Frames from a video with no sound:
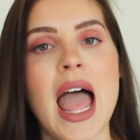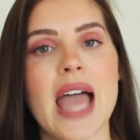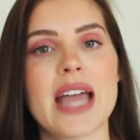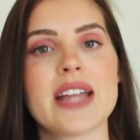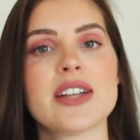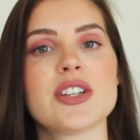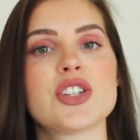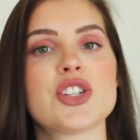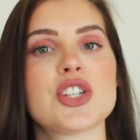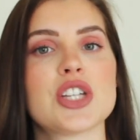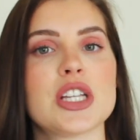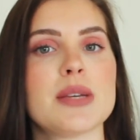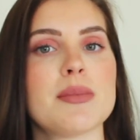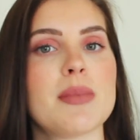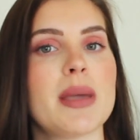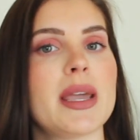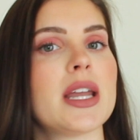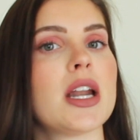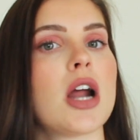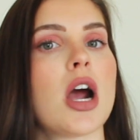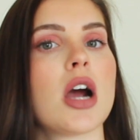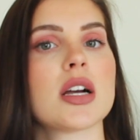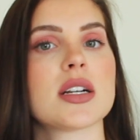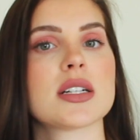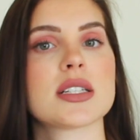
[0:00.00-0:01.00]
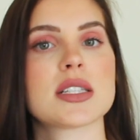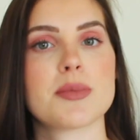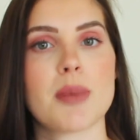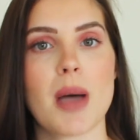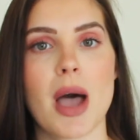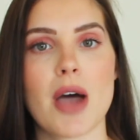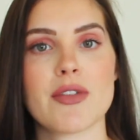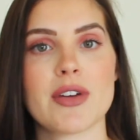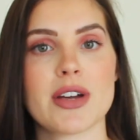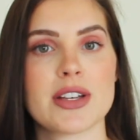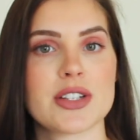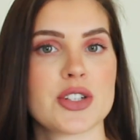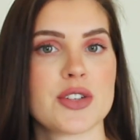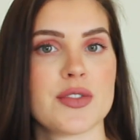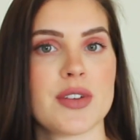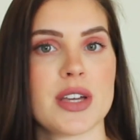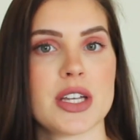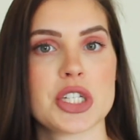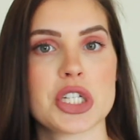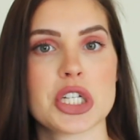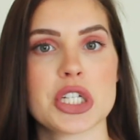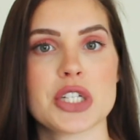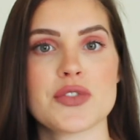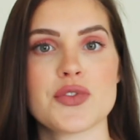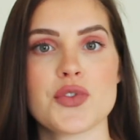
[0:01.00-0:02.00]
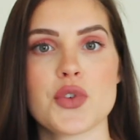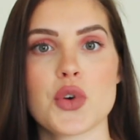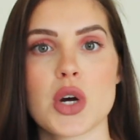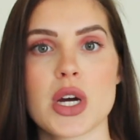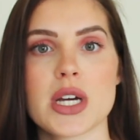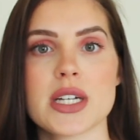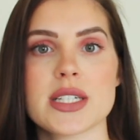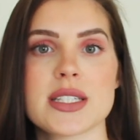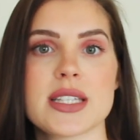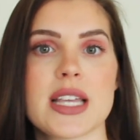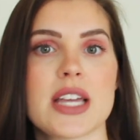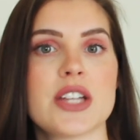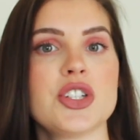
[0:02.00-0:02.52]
And she made our spa reservations for us